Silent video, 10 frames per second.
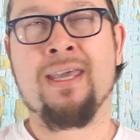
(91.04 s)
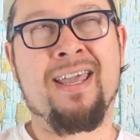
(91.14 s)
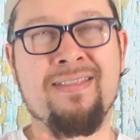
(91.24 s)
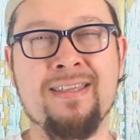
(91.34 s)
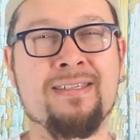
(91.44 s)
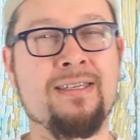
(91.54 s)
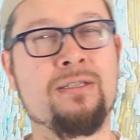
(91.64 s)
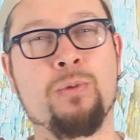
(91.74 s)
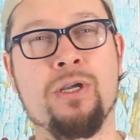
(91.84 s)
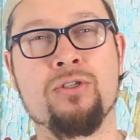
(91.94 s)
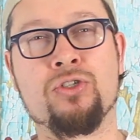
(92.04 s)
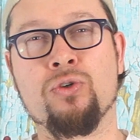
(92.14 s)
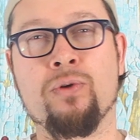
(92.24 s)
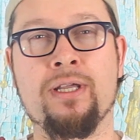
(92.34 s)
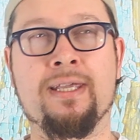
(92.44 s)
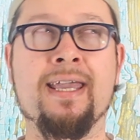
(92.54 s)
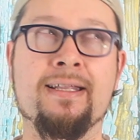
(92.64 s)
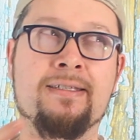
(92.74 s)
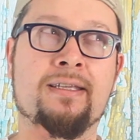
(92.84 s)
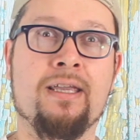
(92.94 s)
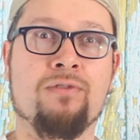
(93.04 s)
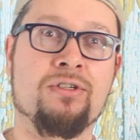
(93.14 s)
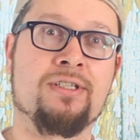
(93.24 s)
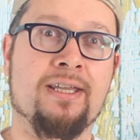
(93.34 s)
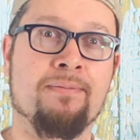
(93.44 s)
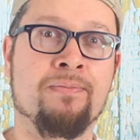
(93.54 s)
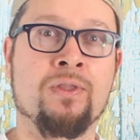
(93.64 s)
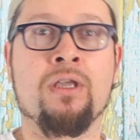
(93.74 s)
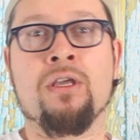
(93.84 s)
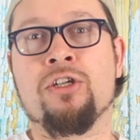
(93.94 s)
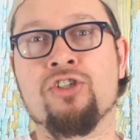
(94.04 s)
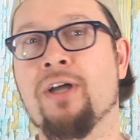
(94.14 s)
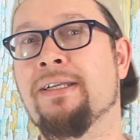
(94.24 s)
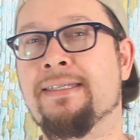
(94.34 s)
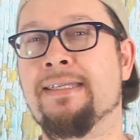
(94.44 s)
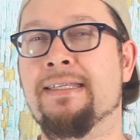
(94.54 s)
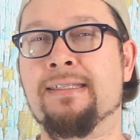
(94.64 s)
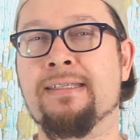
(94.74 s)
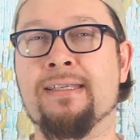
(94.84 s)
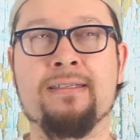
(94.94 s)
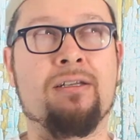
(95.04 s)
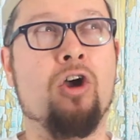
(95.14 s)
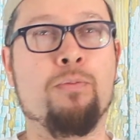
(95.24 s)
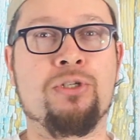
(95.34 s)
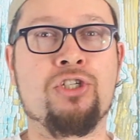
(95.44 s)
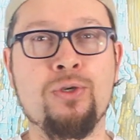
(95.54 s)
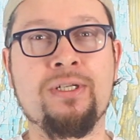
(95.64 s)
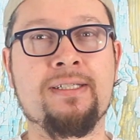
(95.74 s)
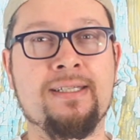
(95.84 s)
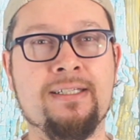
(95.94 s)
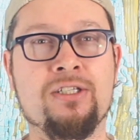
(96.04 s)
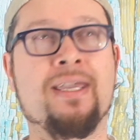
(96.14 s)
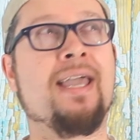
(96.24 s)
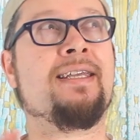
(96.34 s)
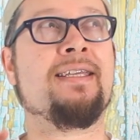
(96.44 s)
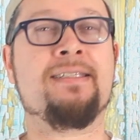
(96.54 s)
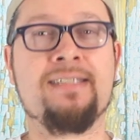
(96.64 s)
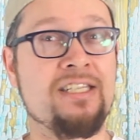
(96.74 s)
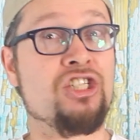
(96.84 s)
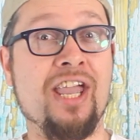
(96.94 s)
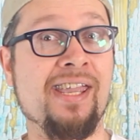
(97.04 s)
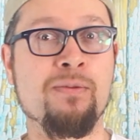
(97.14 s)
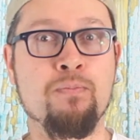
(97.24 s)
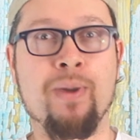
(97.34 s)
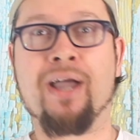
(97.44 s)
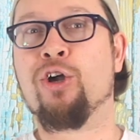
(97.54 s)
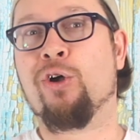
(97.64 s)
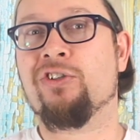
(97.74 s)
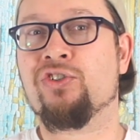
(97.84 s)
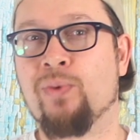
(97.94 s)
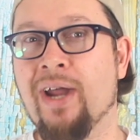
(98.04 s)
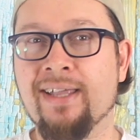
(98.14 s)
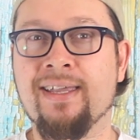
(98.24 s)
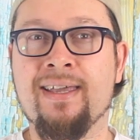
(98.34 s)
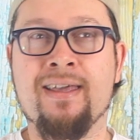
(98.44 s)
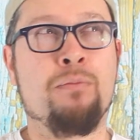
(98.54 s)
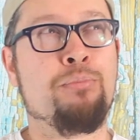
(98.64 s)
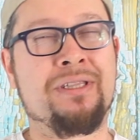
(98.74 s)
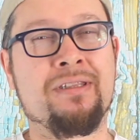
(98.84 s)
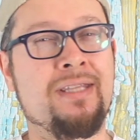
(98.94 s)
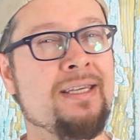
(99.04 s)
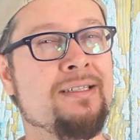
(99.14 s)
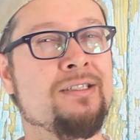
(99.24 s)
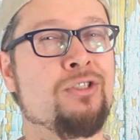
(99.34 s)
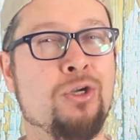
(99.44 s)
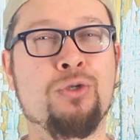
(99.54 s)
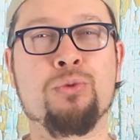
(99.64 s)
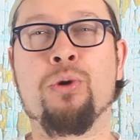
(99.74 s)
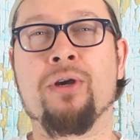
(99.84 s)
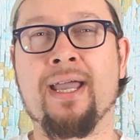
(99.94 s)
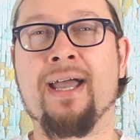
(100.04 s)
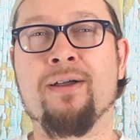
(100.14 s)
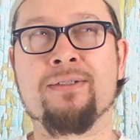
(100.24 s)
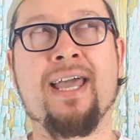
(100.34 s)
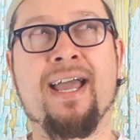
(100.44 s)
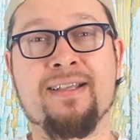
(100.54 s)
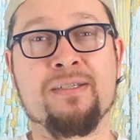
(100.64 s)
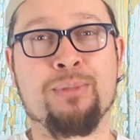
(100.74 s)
And this is where the story gets interesting. Charlie sees this as an opportunity to get his DJing back on track, but things don't work out as